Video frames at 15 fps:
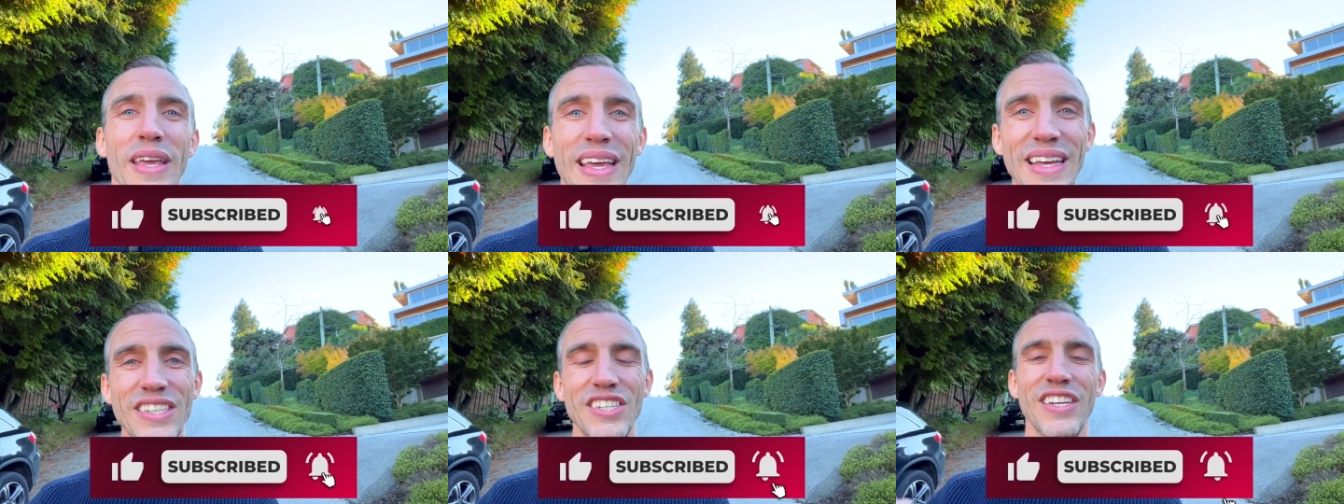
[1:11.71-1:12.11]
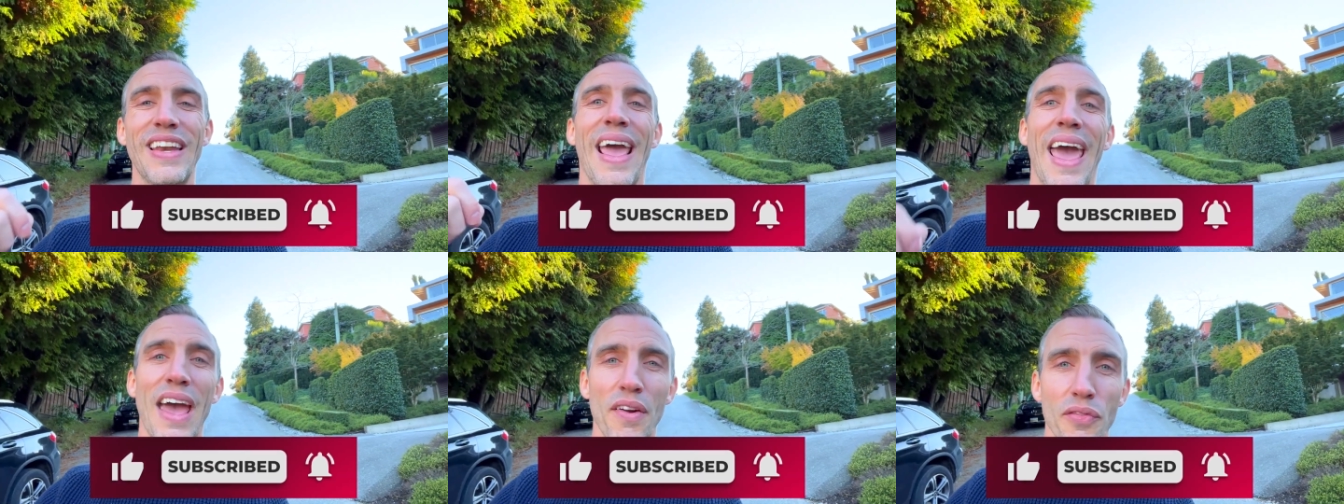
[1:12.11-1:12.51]
each and
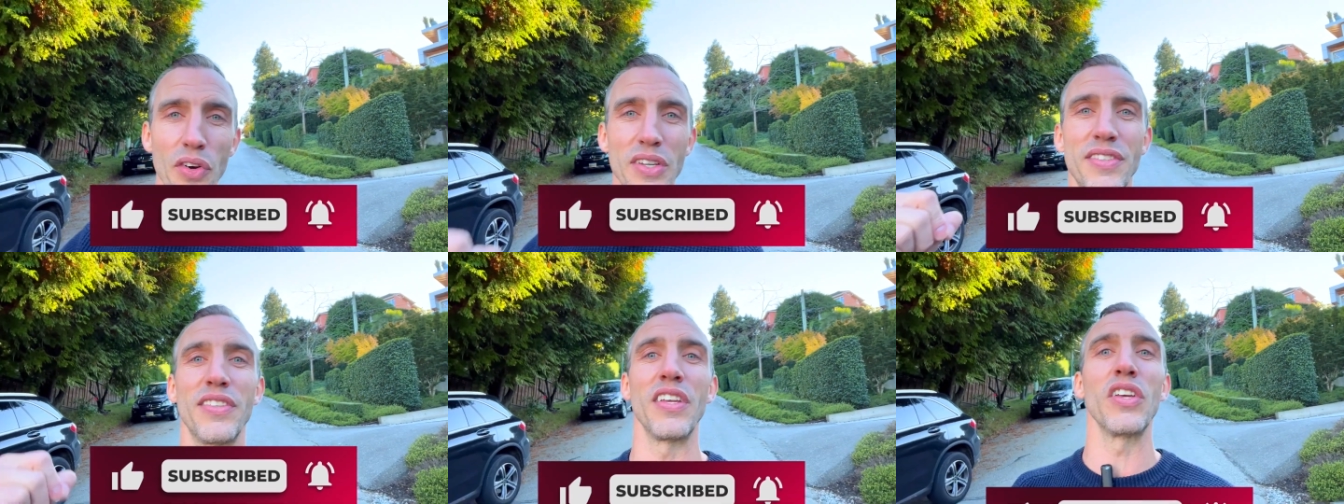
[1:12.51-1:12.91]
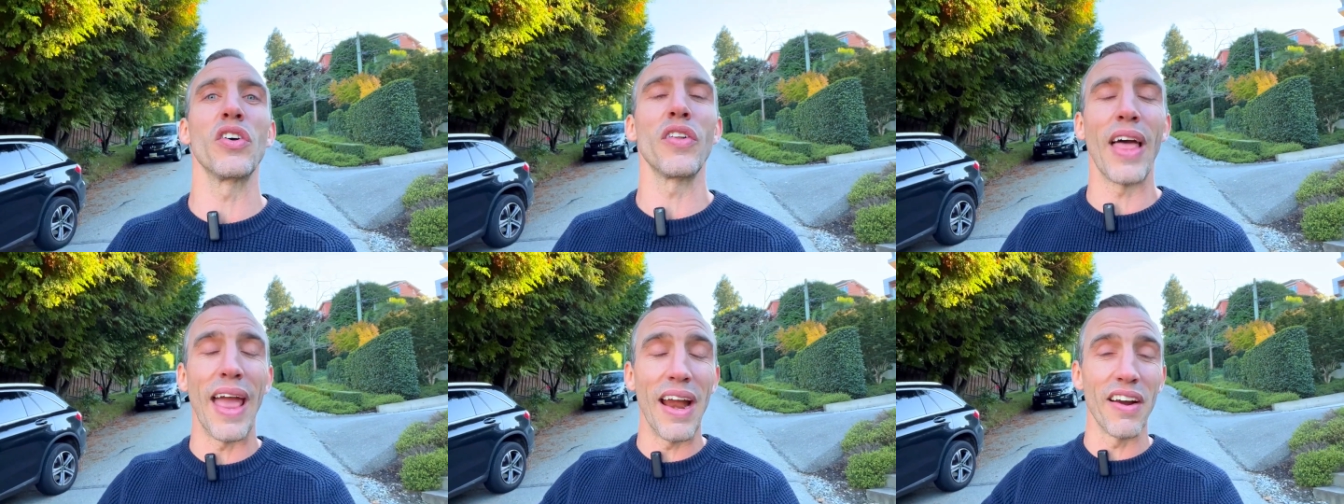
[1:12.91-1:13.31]
every
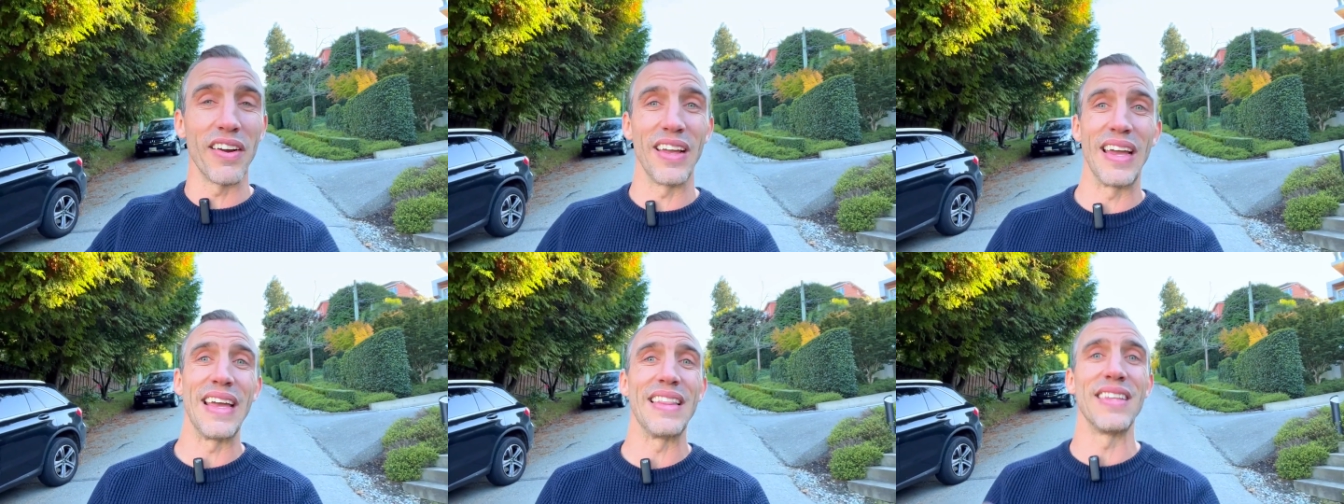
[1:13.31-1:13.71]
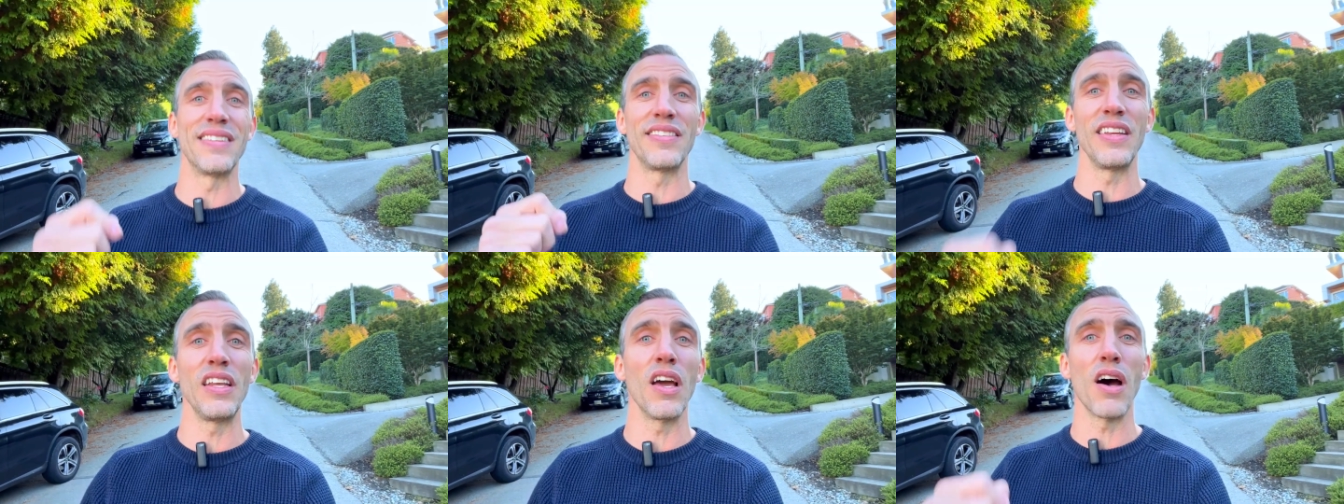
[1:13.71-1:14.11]
single area in the city